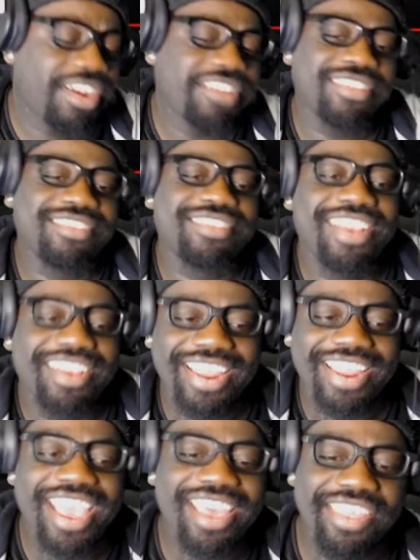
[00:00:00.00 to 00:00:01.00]
next to that. I
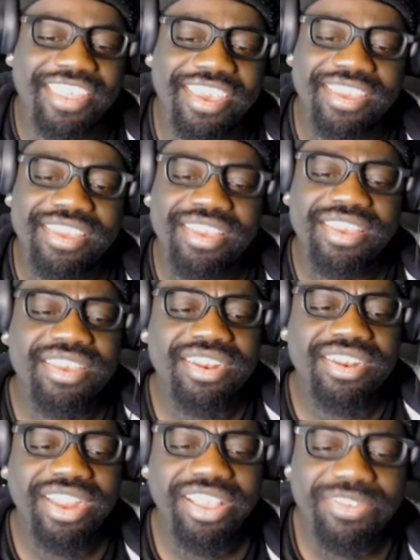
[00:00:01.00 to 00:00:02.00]
gotta add that.
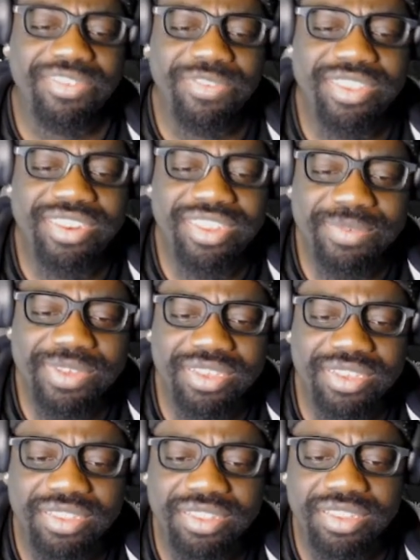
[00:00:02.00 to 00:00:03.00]
That was really damn
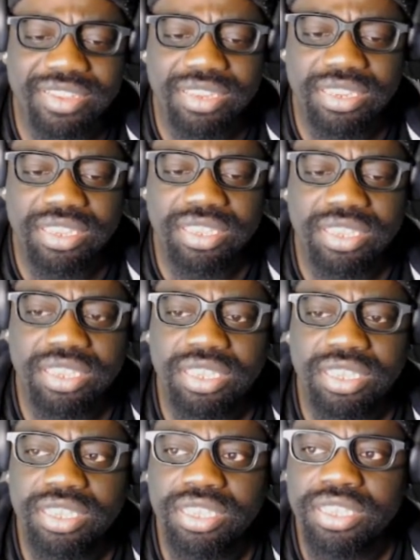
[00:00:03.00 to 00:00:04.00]
good.
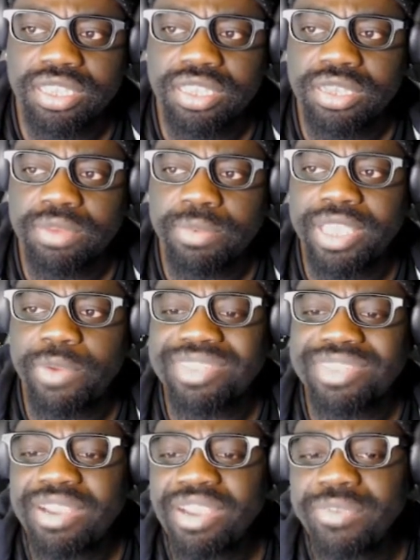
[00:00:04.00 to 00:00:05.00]
Well, yeah,
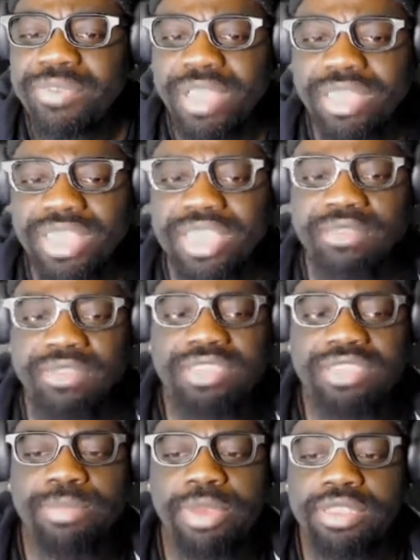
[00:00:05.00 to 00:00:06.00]
was I correct? Like, was
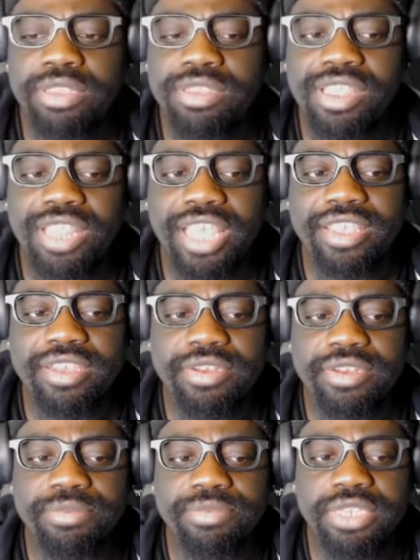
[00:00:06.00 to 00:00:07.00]
this Bixie, like,
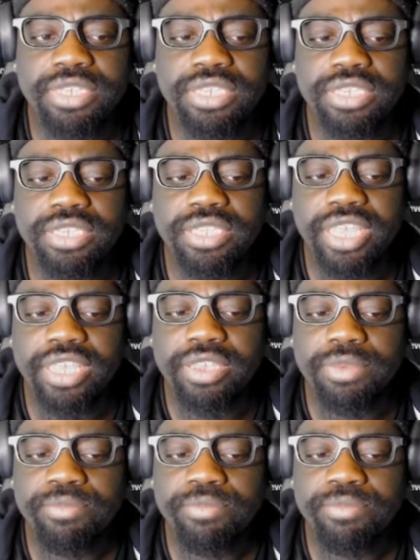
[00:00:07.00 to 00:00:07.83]
um, she, like,